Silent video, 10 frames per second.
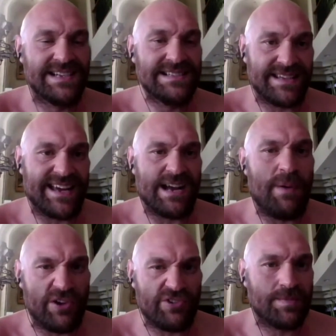that I could
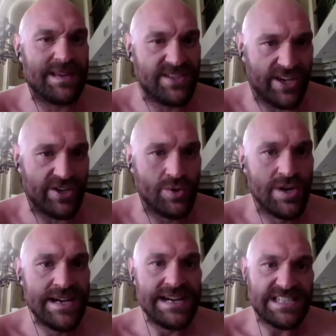possibly do
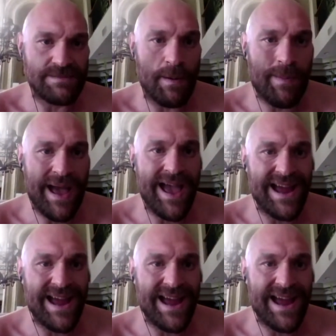to prepare